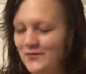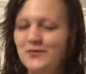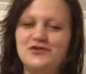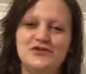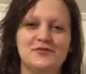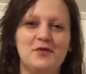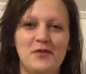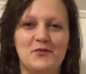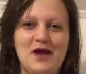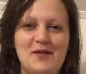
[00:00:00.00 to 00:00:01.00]
we just
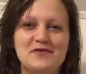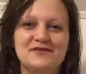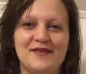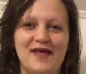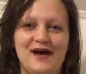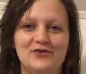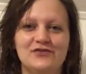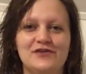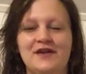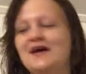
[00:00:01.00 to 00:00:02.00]
brought the rabbits in the
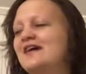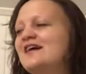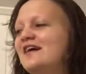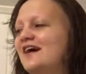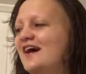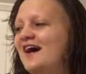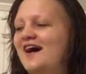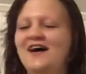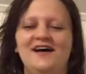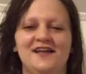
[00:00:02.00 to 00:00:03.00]
house tonight,
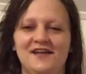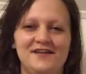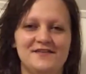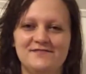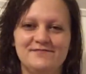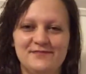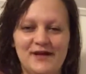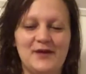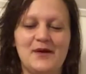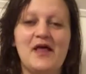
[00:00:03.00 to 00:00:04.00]
and
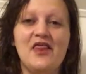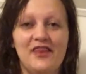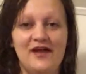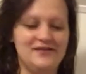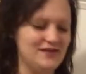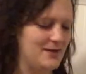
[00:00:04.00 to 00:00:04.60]
anyway, that's